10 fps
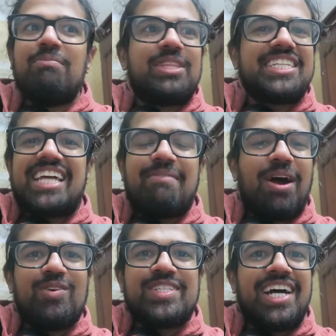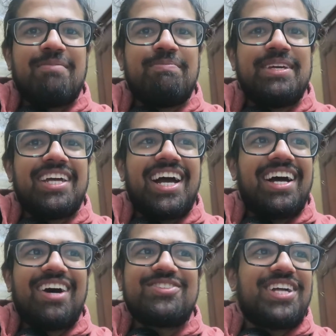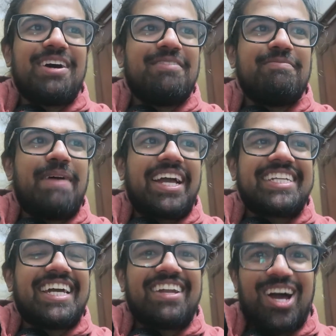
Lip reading: But this time I was not backing down.